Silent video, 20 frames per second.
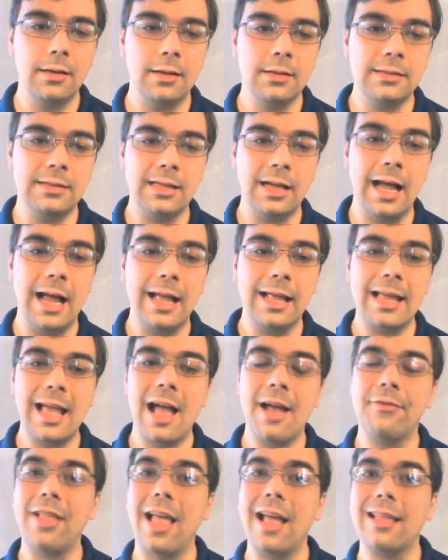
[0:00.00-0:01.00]
So I kind
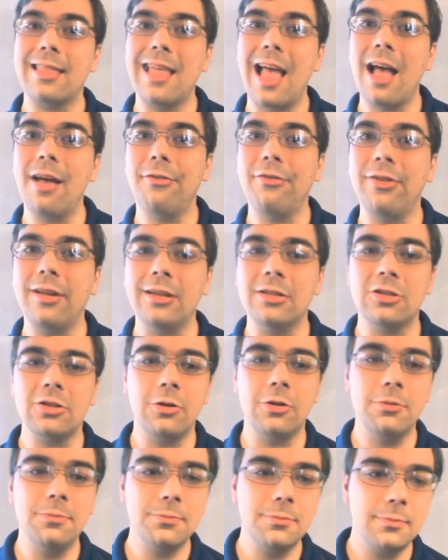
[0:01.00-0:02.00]
of like that feature.